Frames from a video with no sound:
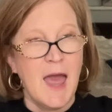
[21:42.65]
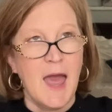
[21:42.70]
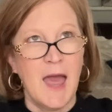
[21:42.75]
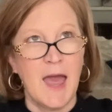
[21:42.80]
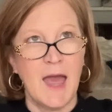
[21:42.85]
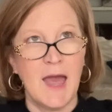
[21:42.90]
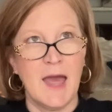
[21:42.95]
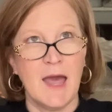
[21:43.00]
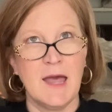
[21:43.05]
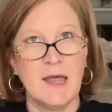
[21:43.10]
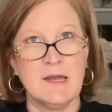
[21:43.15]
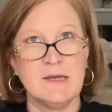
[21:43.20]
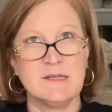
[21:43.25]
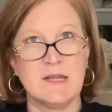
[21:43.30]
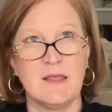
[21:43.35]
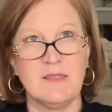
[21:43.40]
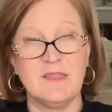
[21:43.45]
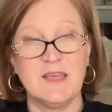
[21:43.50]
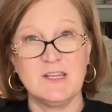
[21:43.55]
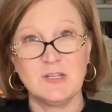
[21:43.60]
And
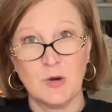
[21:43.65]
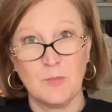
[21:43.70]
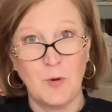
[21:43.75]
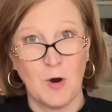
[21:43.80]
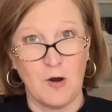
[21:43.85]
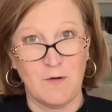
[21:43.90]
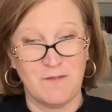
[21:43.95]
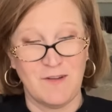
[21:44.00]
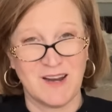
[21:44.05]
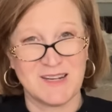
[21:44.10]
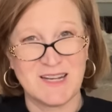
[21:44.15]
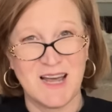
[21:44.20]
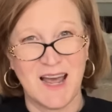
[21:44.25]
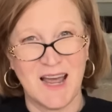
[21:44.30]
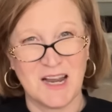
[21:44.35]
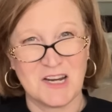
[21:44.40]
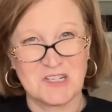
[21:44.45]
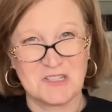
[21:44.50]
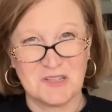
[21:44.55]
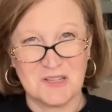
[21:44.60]
these are perfect. I
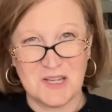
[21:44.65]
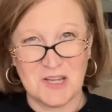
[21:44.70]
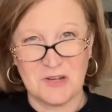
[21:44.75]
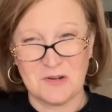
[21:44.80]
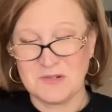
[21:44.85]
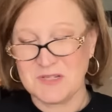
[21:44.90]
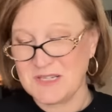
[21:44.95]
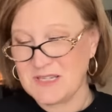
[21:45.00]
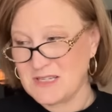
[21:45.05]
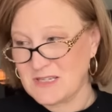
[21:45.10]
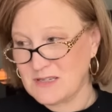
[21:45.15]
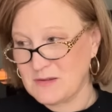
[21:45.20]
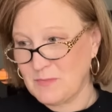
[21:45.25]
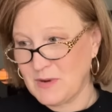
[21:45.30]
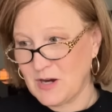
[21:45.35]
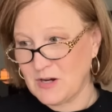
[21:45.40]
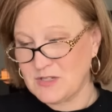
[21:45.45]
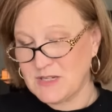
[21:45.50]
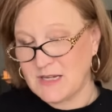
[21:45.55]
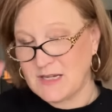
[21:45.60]
actually use, this is
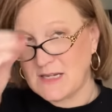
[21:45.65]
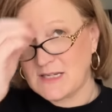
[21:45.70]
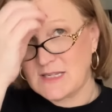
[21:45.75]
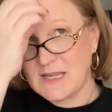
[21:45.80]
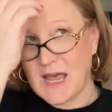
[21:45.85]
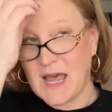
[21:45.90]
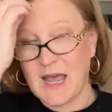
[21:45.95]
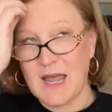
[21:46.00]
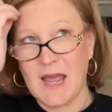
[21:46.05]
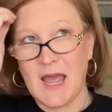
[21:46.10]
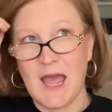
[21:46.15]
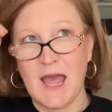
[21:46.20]
embarrassing to say,